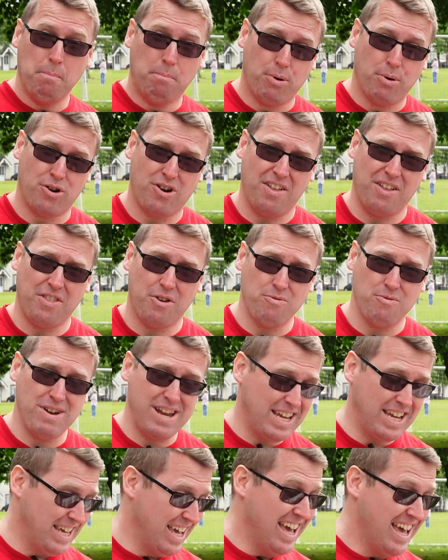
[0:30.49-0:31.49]
put it on the
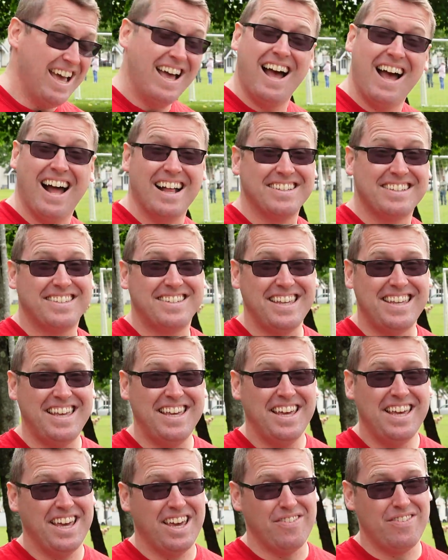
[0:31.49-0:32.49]
rig and
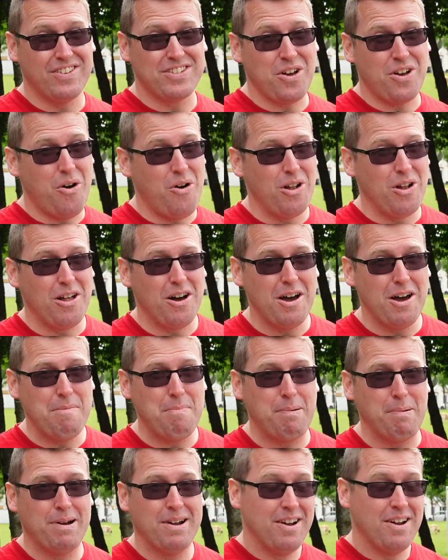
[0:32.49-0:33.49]
see if it's all
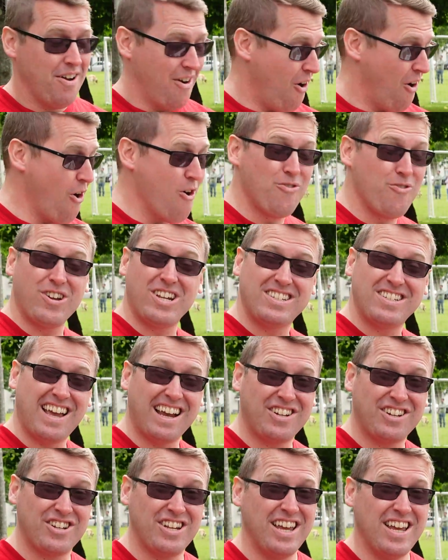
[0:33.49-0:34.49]
hype or if it is
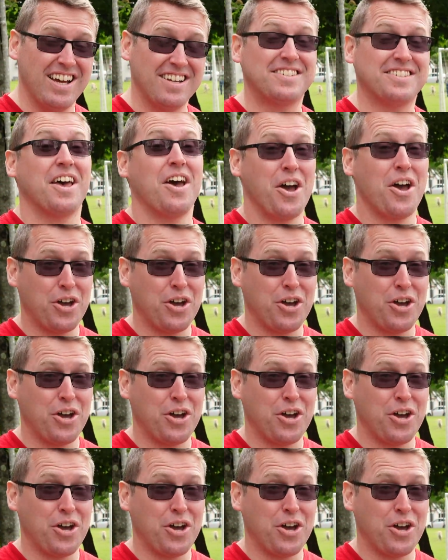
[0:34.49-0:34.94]
actually as